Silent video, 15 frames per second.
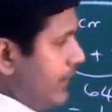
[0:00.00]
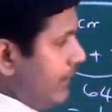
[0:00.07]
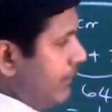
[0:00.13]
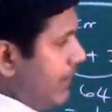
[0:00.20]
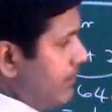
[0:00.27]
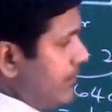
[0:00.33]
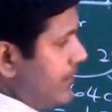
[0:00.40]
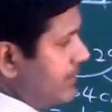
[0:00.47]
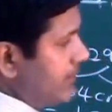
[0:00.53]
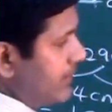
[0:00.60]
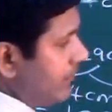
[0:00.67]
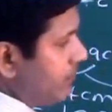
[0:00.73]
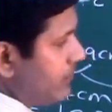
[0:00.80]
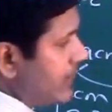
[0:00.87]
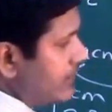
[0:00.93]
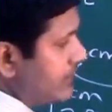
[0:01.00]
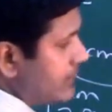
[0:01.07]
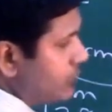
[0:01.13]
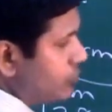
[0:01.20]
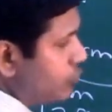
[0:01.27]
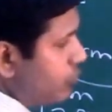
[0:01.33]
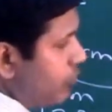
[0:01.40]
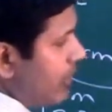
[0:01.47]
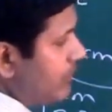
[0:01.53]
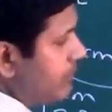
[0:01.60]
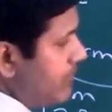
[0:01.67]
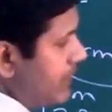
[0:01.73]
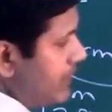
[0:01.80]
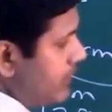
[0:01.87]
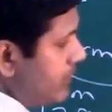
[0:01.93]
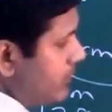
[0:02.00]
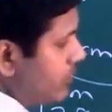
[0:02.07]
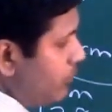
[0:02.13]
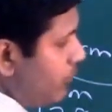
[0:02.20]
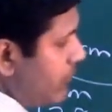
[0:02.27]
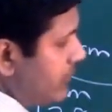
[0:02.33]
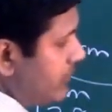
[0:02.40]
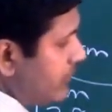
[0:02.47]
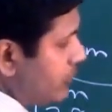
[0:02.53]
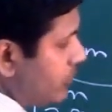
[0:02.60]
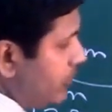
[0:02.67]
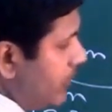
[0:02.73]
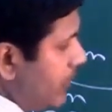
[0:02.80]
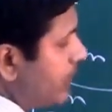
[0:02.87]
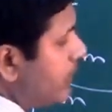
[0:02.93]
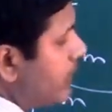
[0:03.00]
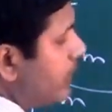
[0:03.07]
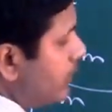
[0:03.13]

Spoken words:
If that means if this is 12 meters, what is this will be?